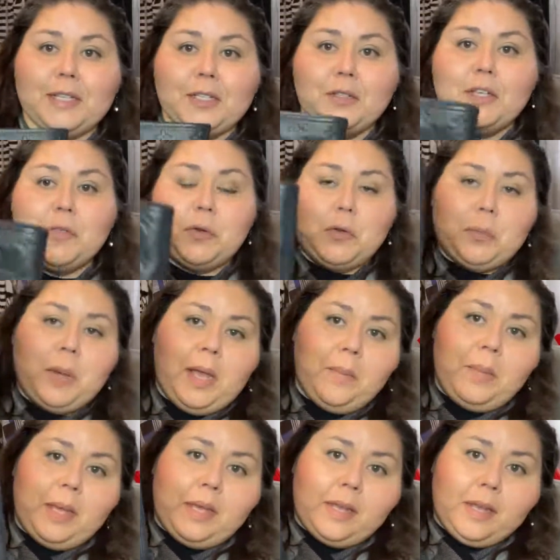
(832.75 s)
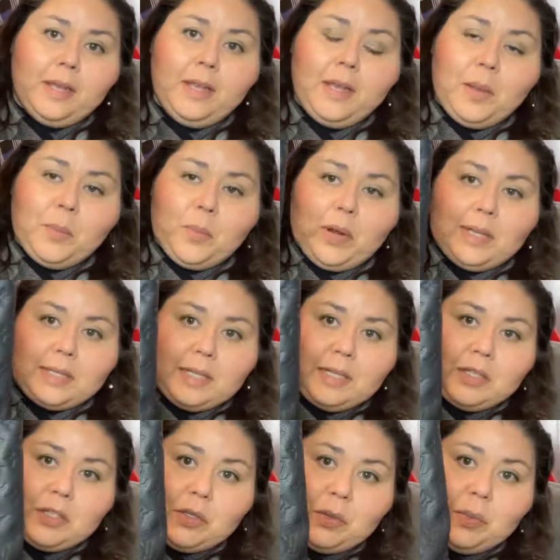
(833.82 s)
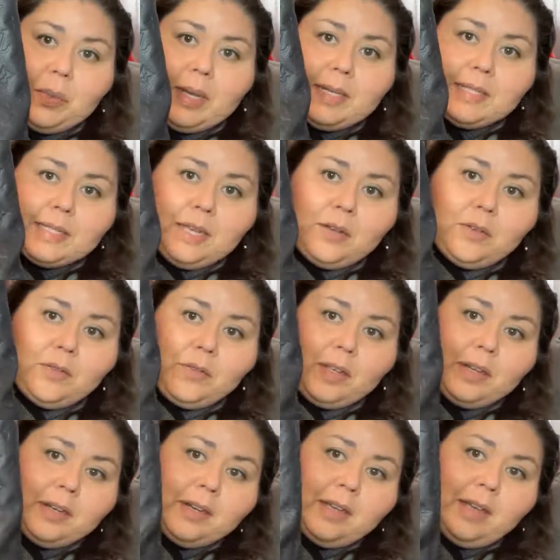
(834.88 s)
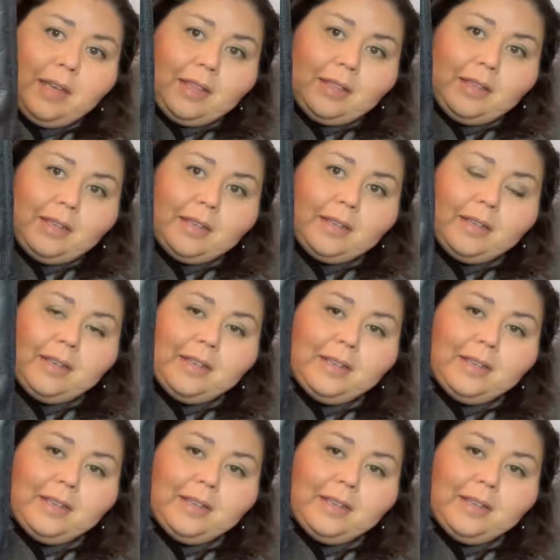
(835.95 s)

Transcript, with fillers: So this was my big present to myself and I think